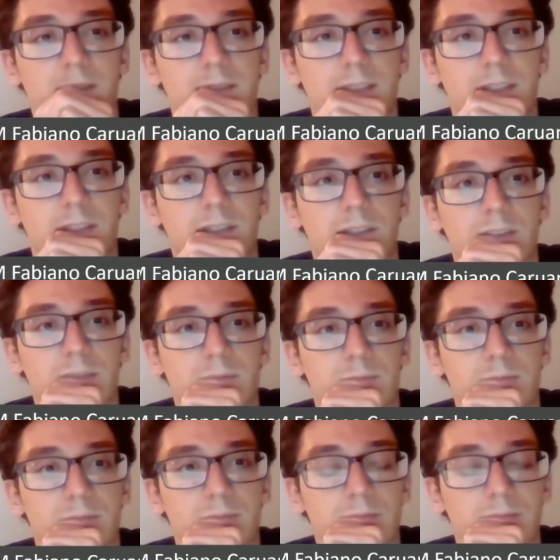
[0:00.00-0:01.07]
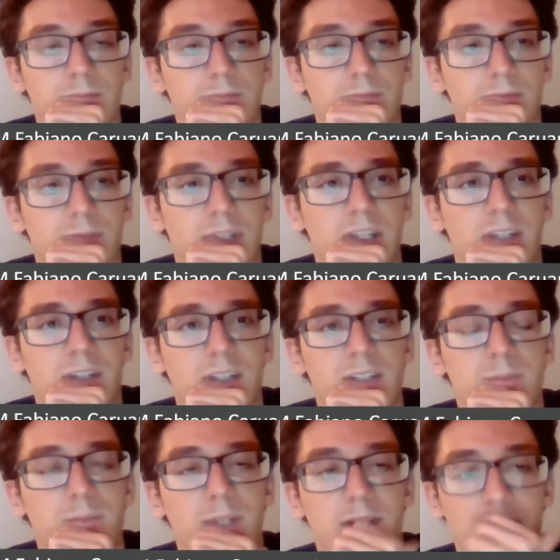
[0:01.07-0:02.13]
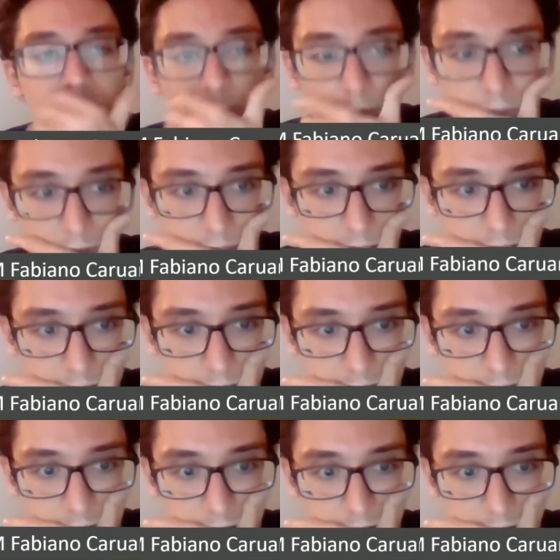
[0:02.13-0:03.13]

Okay, I expected him to go knight e6.